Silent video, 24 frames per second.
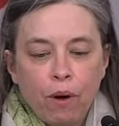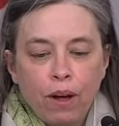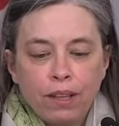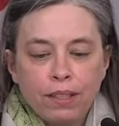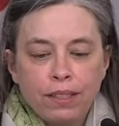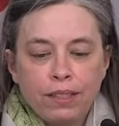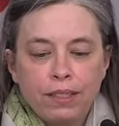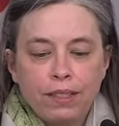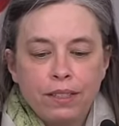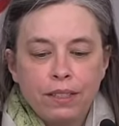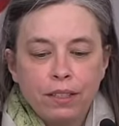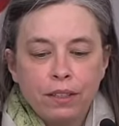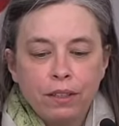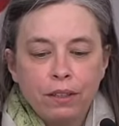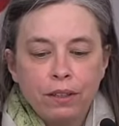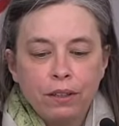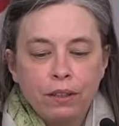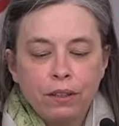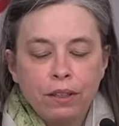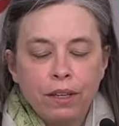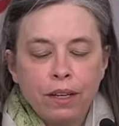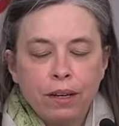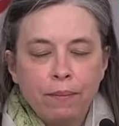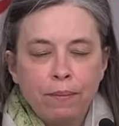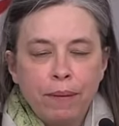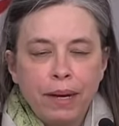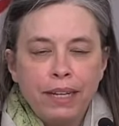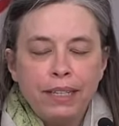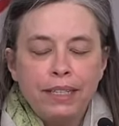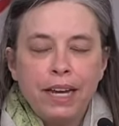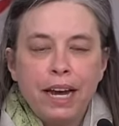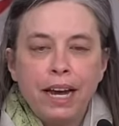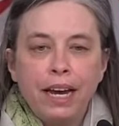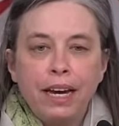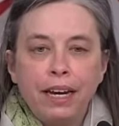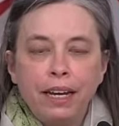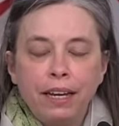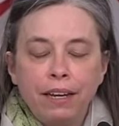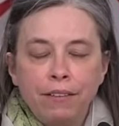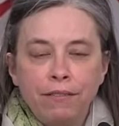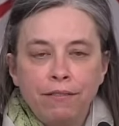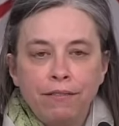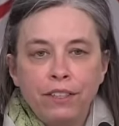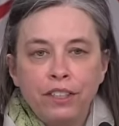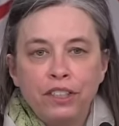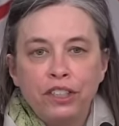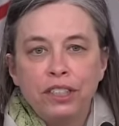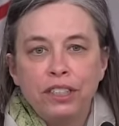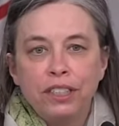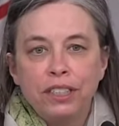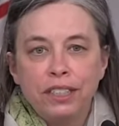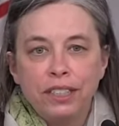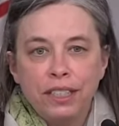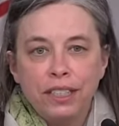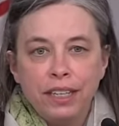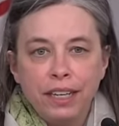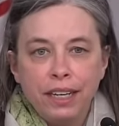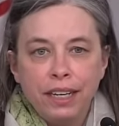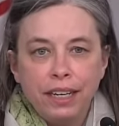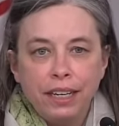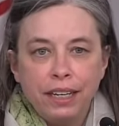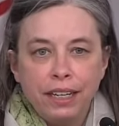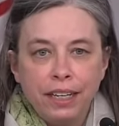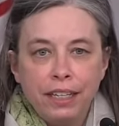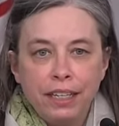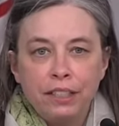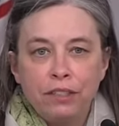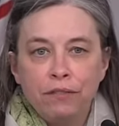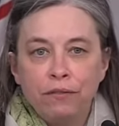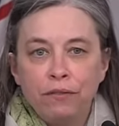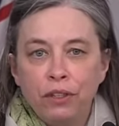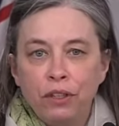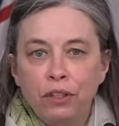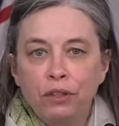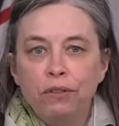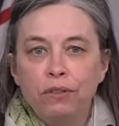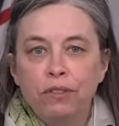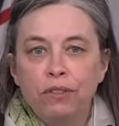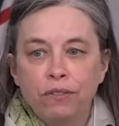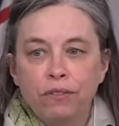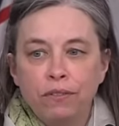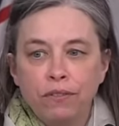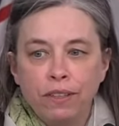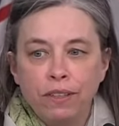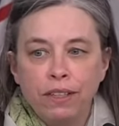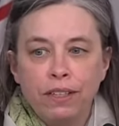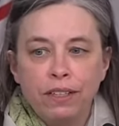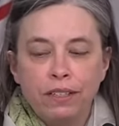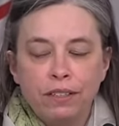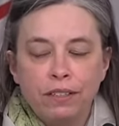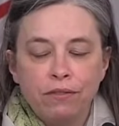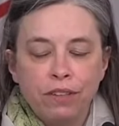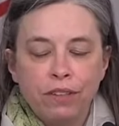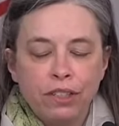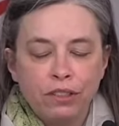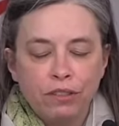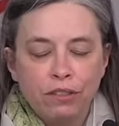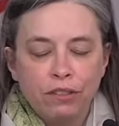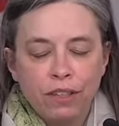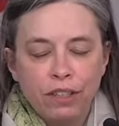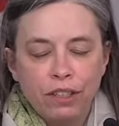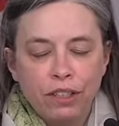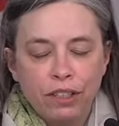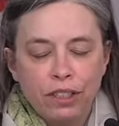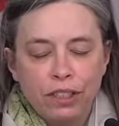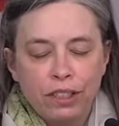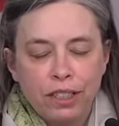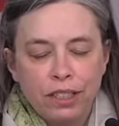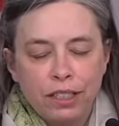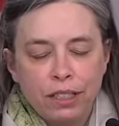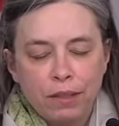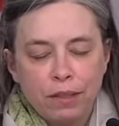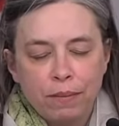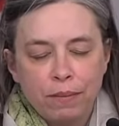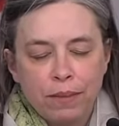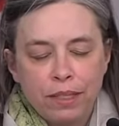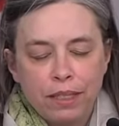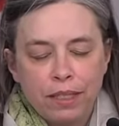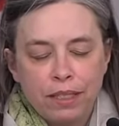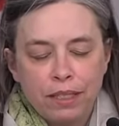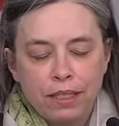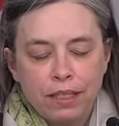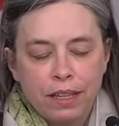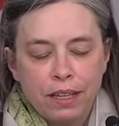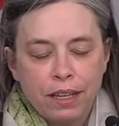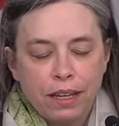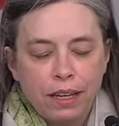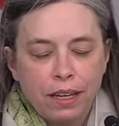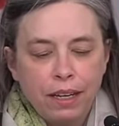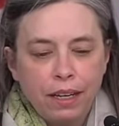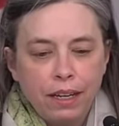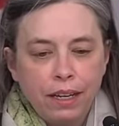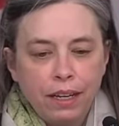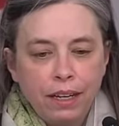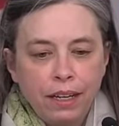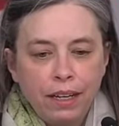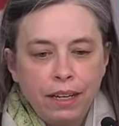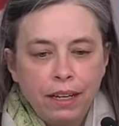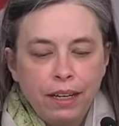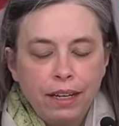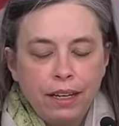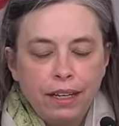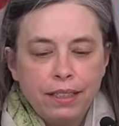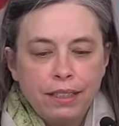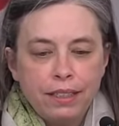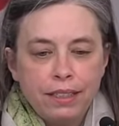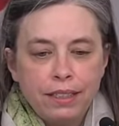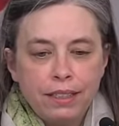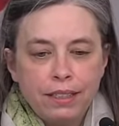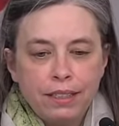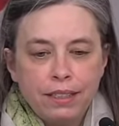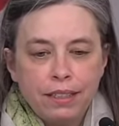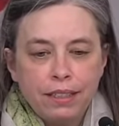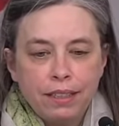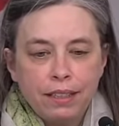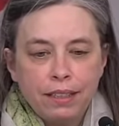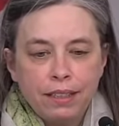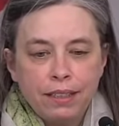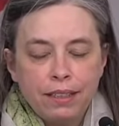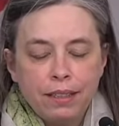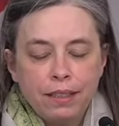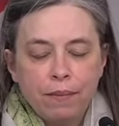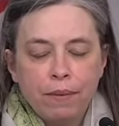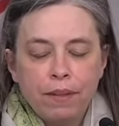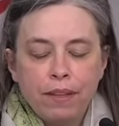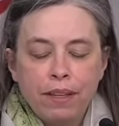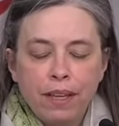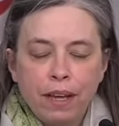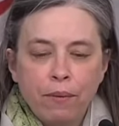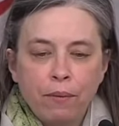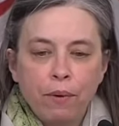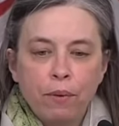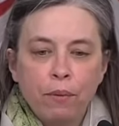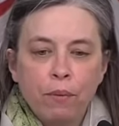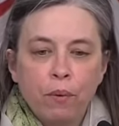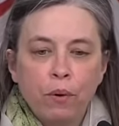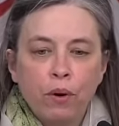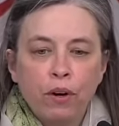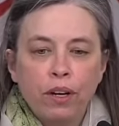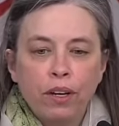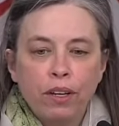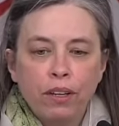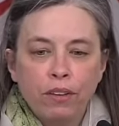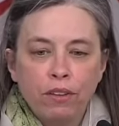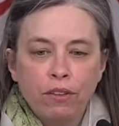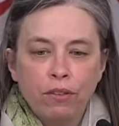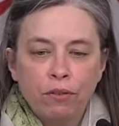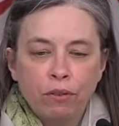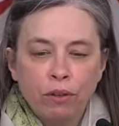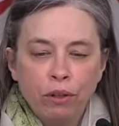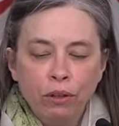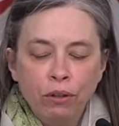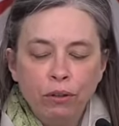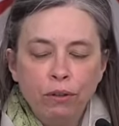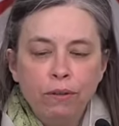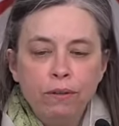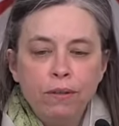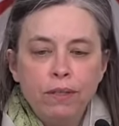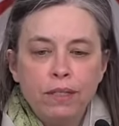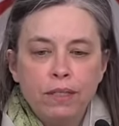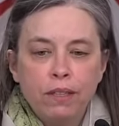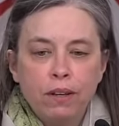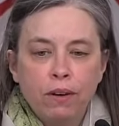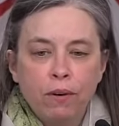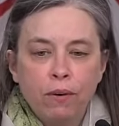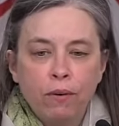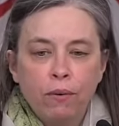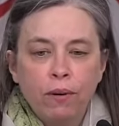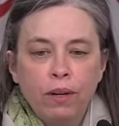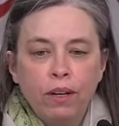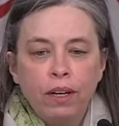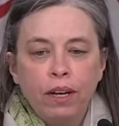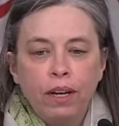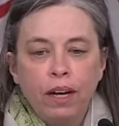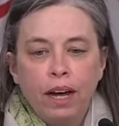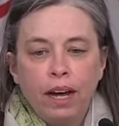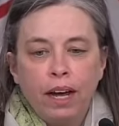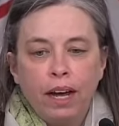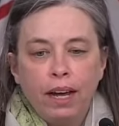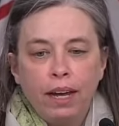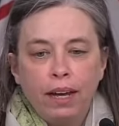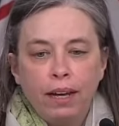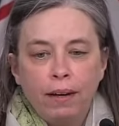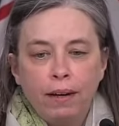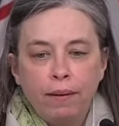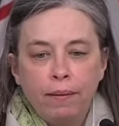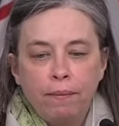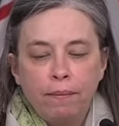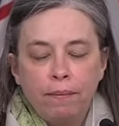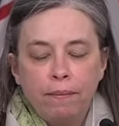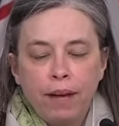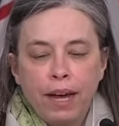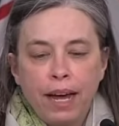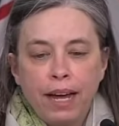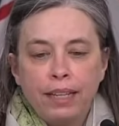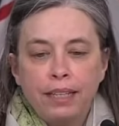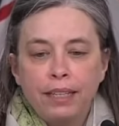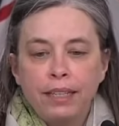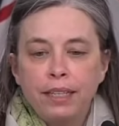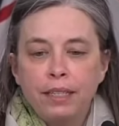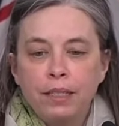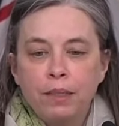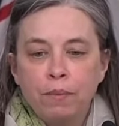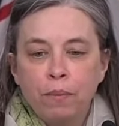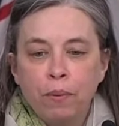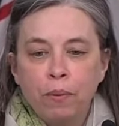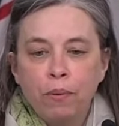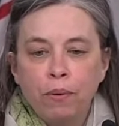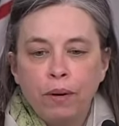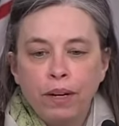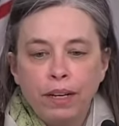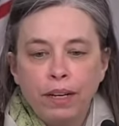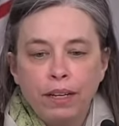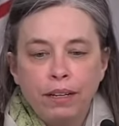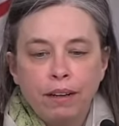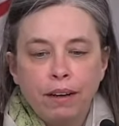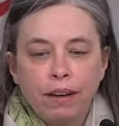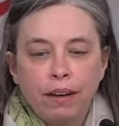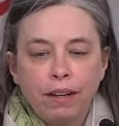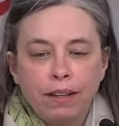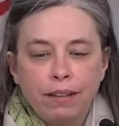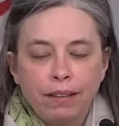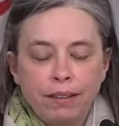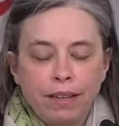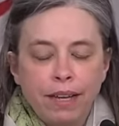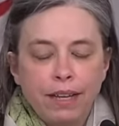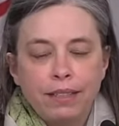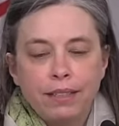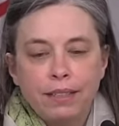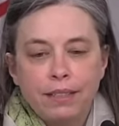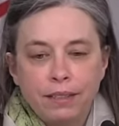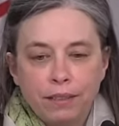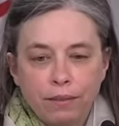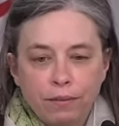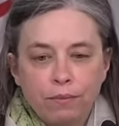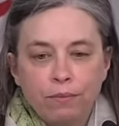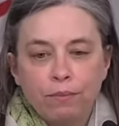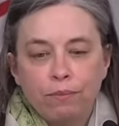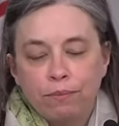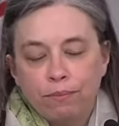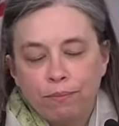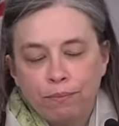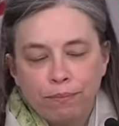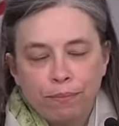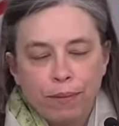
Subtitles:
while still maintaining efficiency and ease of use of these registration systems is something that we're working through. So at this point, that's,